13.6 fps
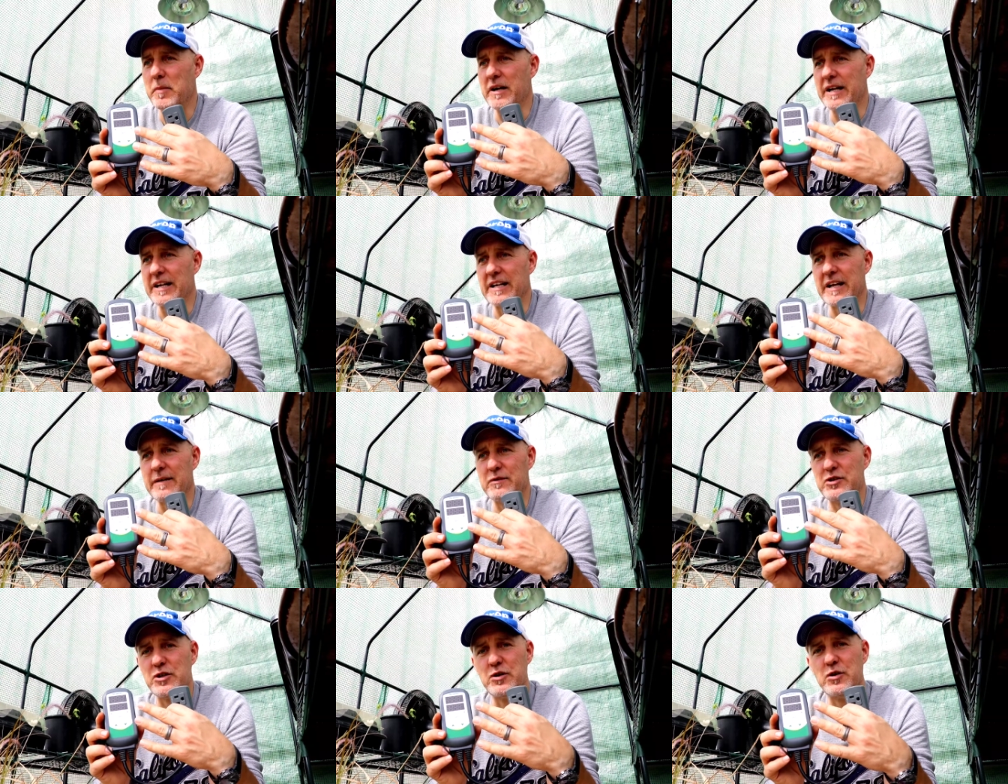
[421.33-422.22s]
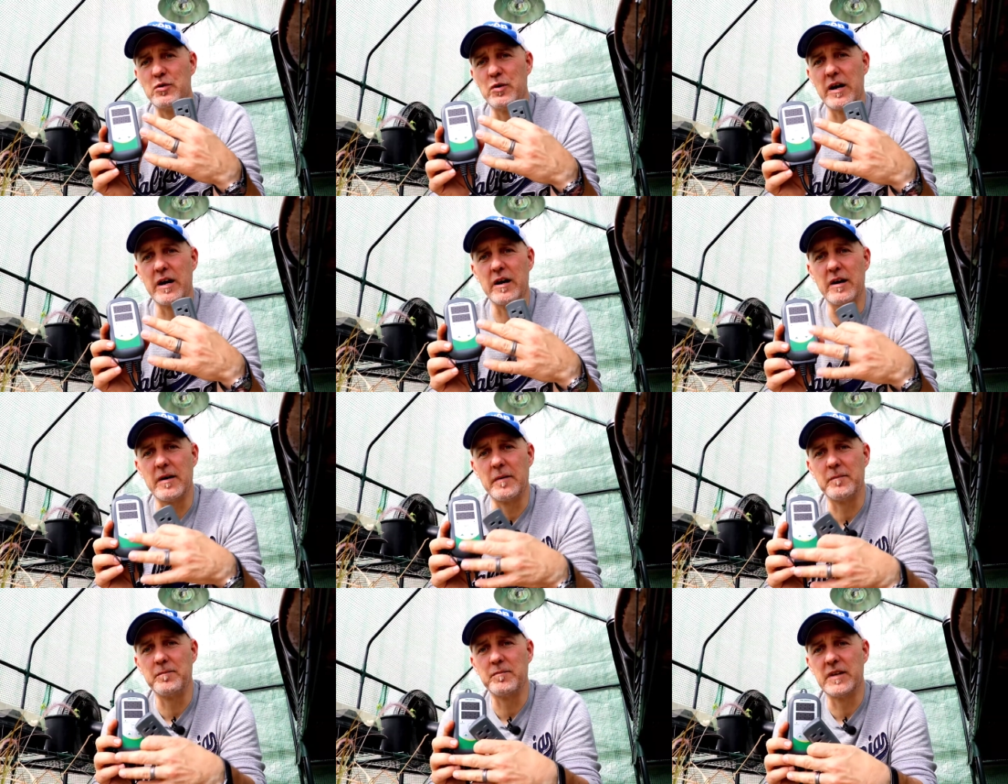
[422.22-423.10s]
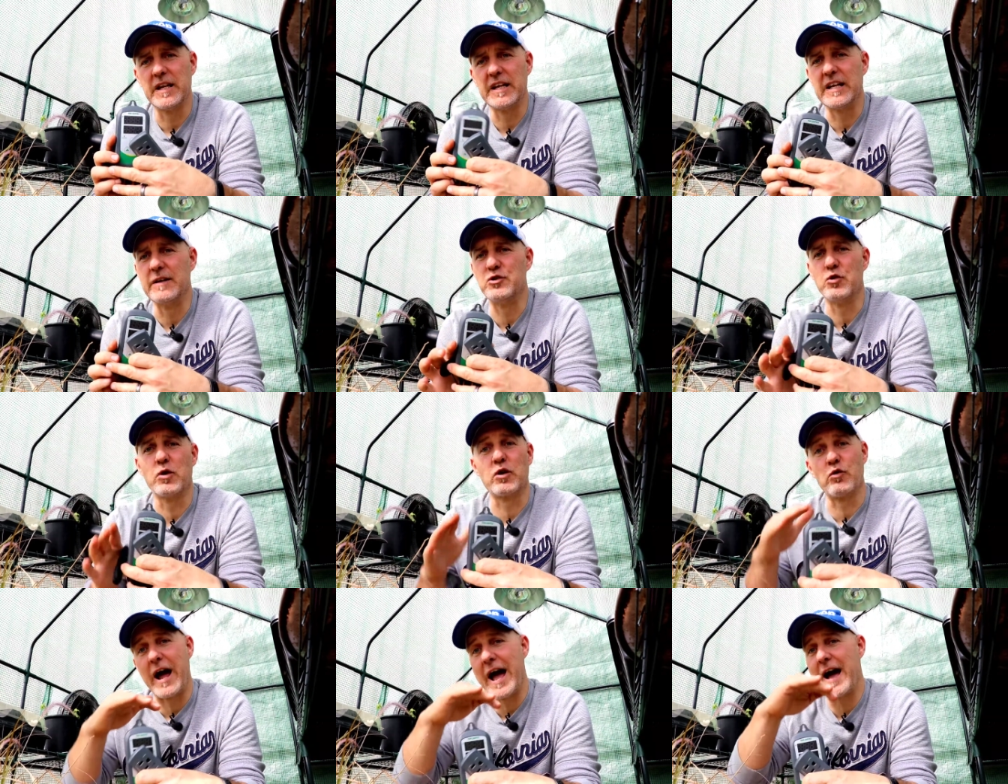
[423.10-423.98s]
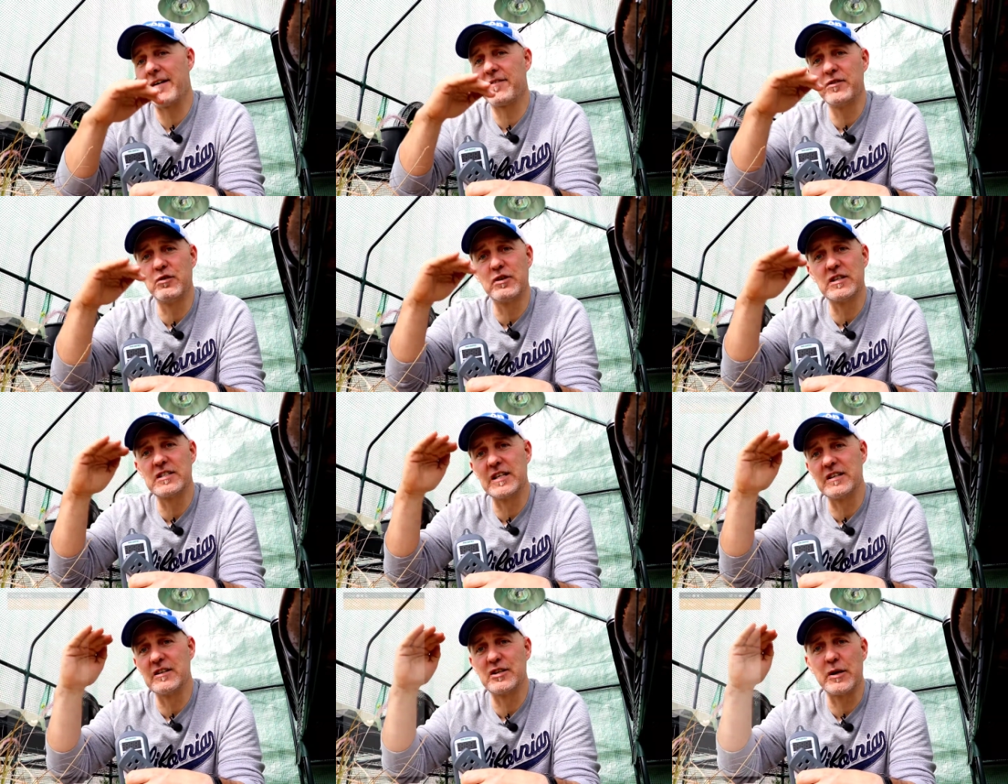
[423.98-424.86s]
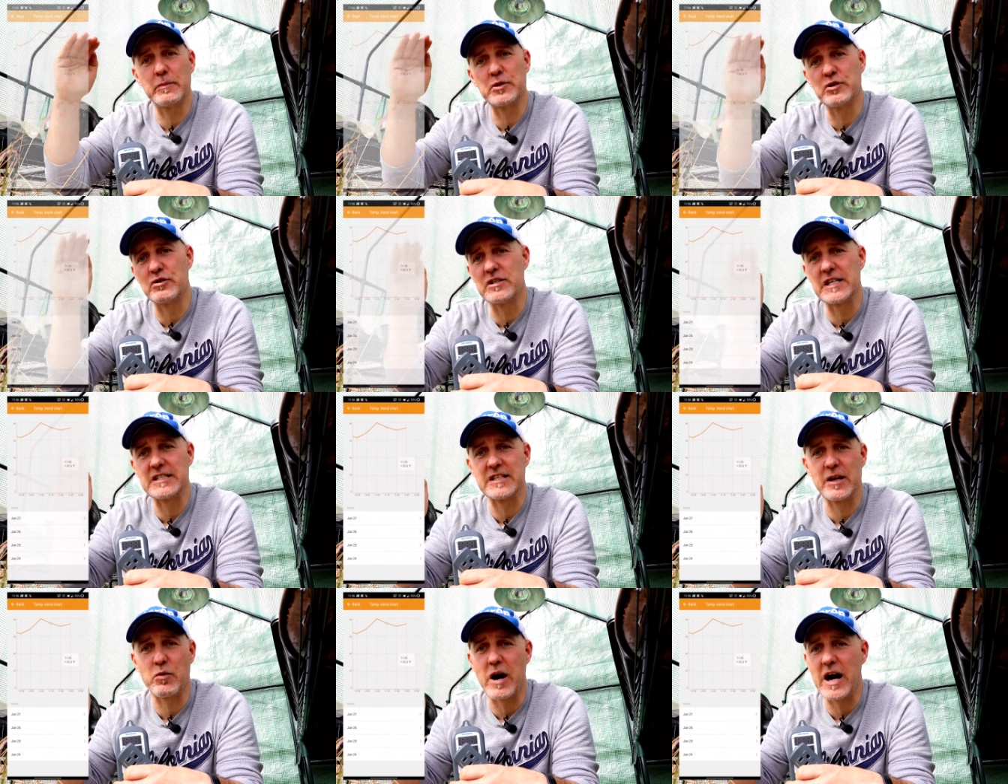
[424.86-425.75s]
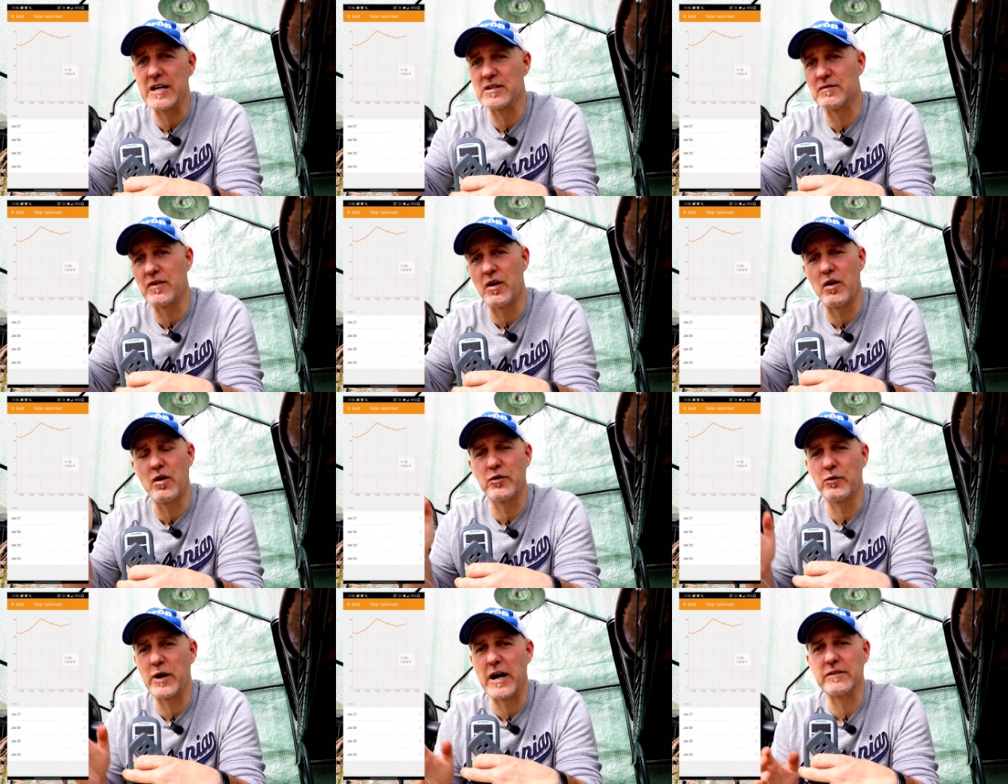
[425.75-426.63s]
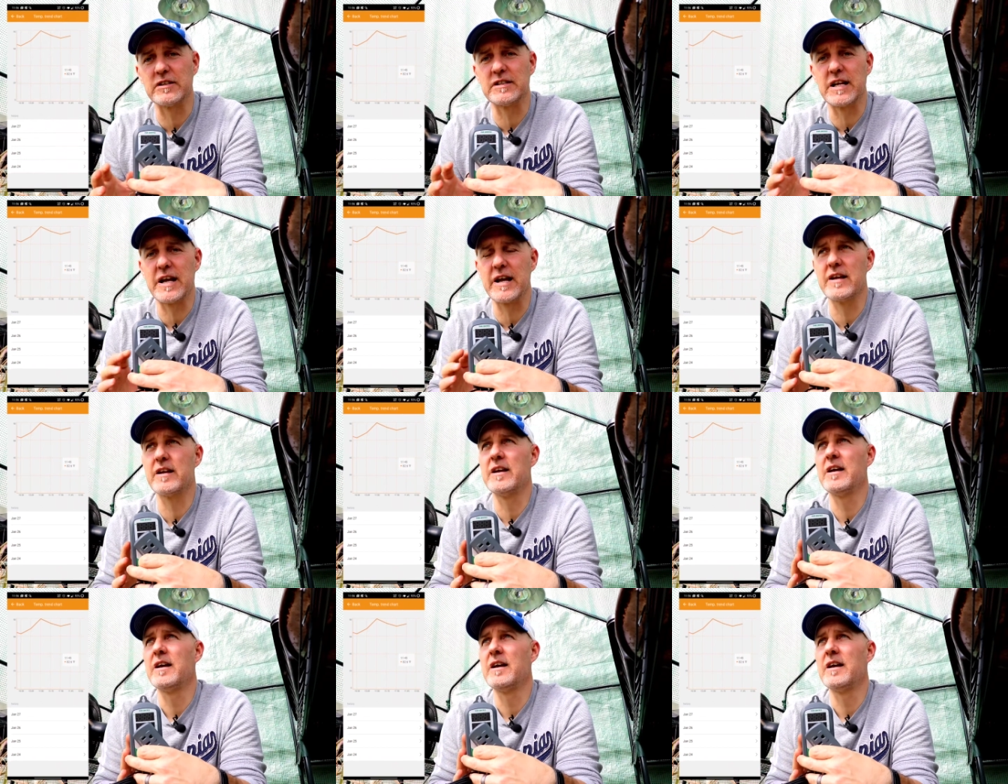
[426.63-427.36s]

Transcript: But it gives you uh, it gives you a graph. You can see the temperatures as they rise and fall throughout the day.